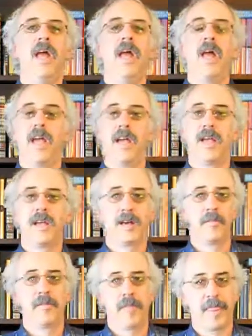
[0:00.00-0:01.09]
And
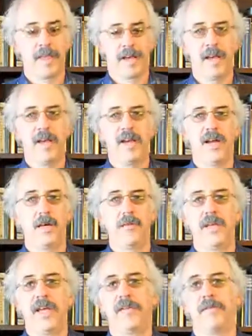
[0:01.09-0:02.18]
I'm
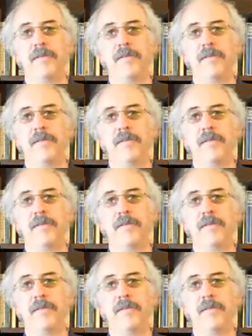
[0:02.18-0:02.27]
Dave